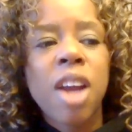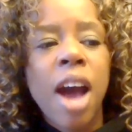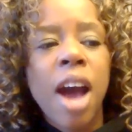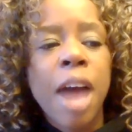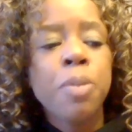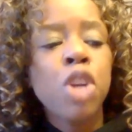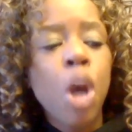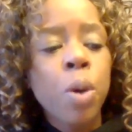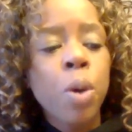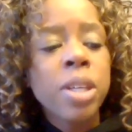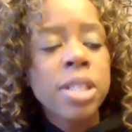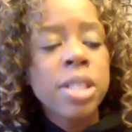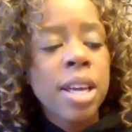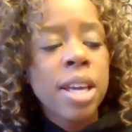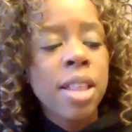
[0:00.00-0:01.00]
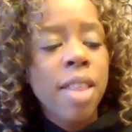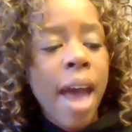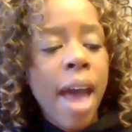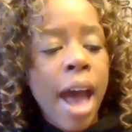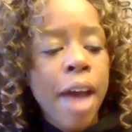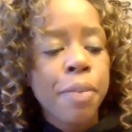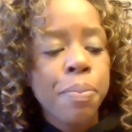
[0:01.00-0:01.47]
I'm noticing
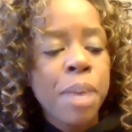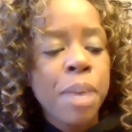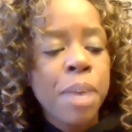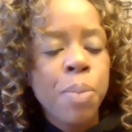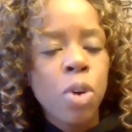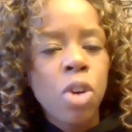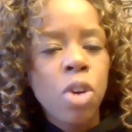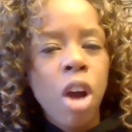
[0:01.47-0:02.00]
that people